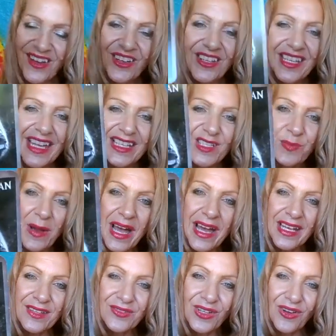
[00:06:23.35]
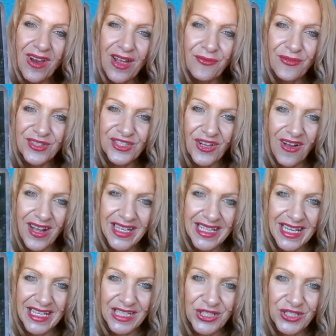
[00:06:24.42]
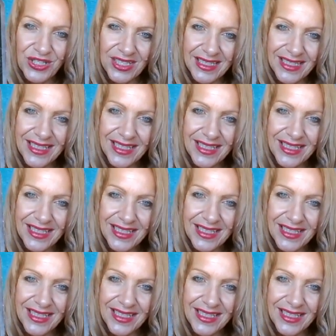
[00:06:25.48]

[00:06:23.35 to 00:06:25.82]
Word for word: Okay, as part of your Aphrodite energy,